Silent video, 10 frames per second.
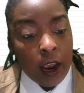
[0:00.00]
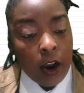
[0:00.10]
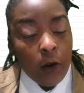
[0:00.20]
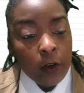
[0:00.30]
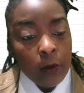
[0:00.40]

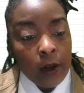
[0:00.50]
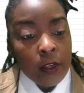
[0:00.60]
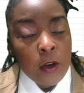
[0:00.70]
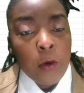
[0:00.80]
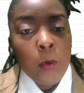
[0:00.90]
on
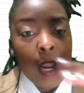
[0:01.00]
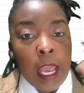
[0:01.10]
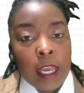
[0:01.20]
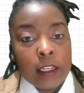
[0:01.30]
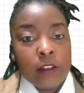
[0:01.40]
whether what
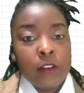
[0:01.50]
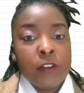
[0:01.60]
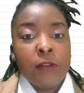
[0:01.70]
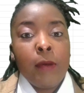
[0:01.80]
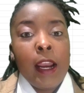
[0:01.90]
I
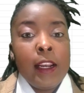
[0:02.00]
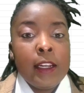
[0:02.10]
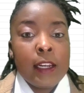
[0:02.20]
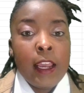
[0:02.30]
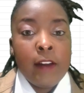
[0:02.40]
consider buying this
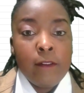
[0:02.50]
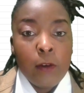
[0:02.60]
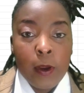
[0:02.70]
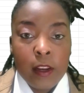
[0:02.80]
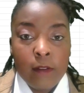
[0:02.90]
land
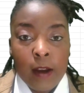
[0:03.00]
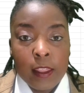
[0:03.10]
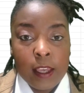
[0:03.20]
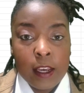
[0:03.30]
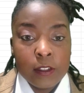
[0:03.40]
for
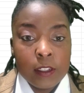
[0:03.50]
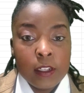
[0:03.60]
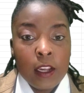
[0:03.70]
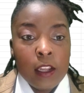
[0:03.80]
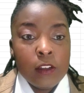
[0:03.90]
85,000.
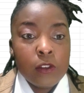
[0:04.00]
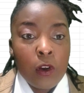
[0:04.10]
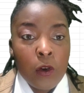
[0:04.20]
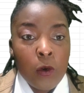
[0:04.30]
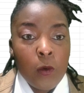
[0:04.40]

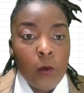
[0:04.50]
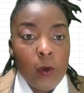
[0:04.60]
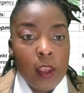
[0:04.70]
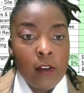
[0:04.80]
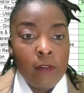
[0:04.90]
So
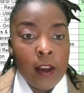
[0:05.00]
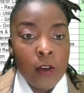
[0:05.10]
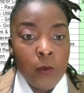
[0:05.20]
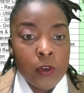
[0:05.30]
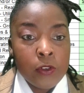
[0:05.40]
if I
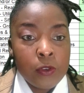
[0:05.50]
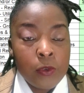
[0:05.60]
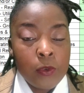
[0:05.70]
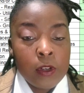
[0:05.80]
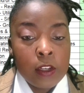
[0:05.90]
were to
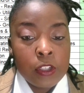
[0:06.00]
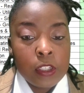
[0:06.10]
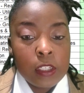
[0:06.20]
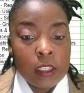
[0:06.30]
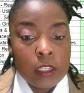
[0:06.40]
nudge
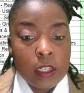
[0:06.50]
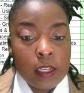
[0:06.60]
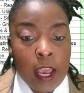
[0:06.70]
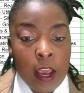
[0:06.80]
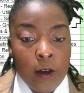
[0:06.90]
this
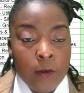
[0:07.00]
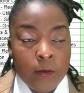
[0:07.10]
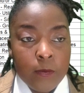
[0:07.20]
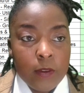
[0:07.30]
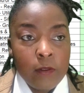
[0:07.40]
down,
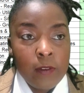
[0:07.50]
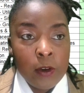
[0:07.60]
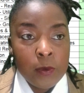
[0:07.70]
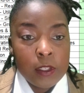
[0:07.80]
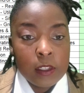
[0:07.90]
if I
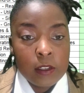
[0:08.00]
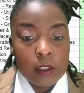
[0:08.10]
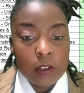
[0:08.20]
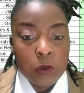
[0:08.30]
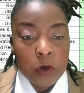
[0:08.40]
were
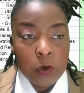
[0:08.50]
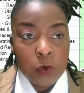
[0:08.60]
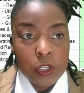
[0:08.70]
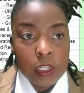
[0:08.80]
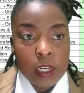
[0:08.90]
to
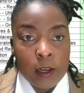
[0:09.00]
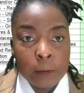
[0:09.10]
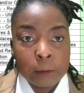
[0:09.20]
negotiate